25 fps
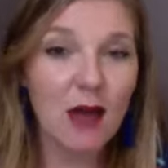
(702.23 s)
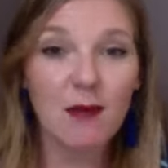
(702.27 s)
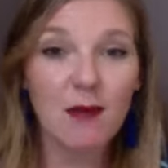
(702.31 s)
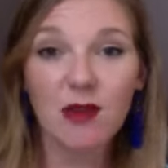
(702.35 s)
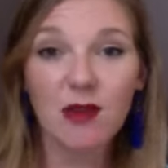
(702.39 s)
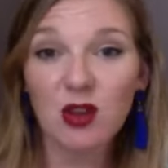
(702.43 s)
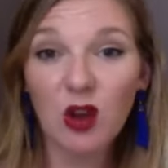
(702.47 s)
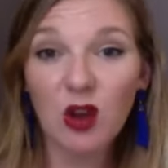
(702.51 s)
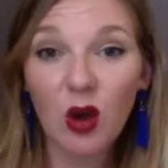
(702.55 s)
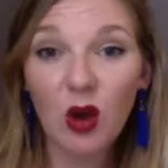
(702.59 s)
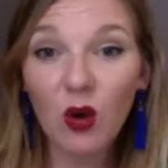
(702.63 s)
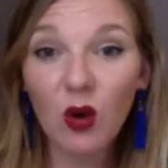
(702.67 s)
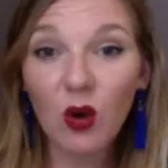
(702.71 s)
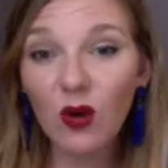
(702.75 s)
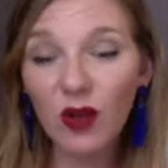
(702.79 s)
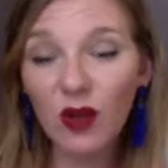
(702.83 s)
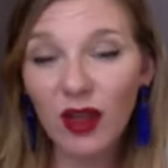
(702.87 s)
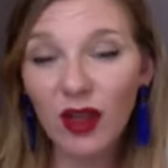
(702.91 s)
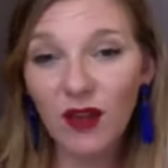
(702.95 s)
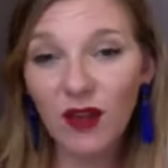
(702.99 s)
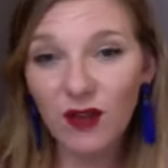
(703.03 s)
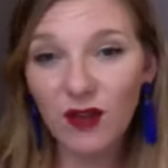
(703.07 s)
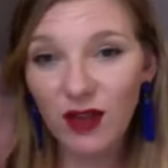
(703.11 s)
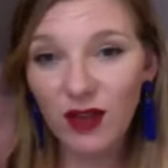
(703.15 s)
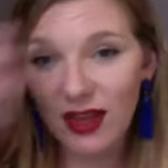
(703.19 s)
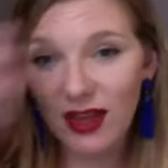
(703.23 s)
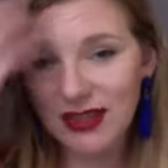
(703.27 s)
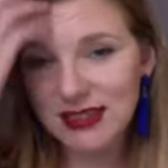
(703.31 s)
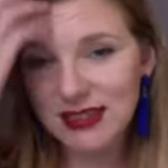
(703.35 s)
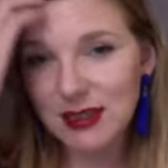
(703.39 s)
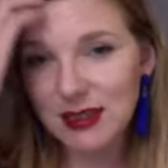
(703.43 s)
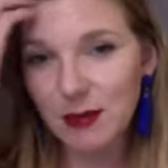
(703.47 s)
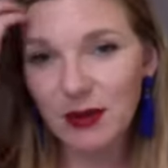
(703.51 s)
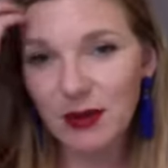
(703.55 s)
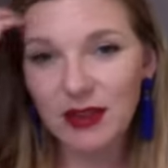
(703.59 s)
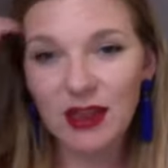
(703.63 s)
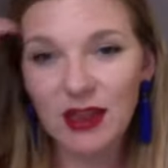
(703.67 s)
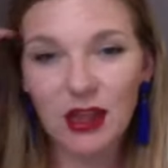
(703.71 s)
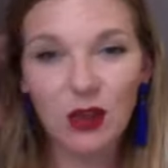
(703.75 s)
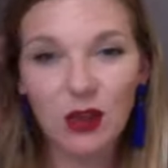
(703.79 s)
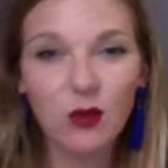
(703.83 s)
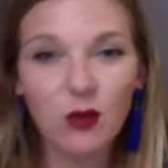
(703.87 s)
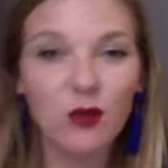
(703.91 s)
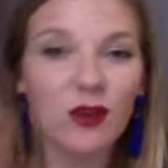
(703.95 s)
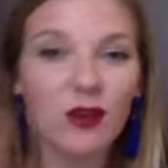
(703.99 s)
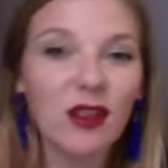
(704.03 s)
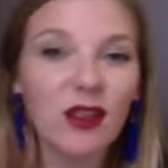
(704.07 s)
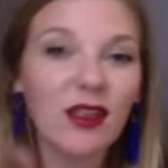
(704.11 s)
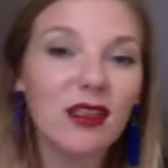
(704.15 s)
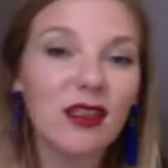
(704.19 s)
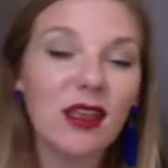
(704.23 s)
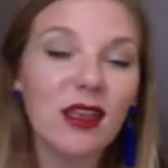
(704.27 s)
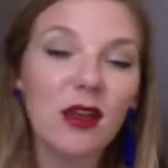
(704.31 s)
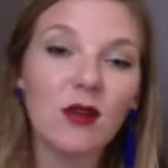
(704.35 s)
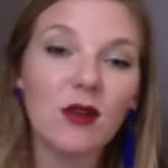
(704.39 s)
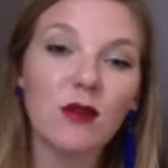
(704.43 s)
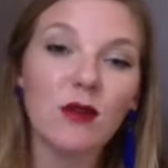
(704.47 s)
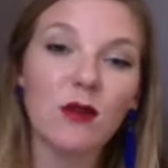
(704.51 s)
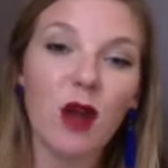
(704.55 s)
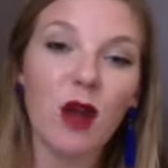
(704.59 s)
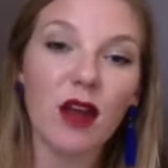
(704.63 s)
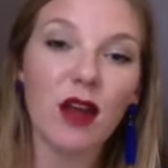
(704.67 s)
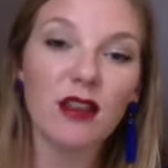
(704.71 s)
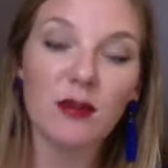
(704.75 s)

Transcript: You know, if it is someone that you really think would rock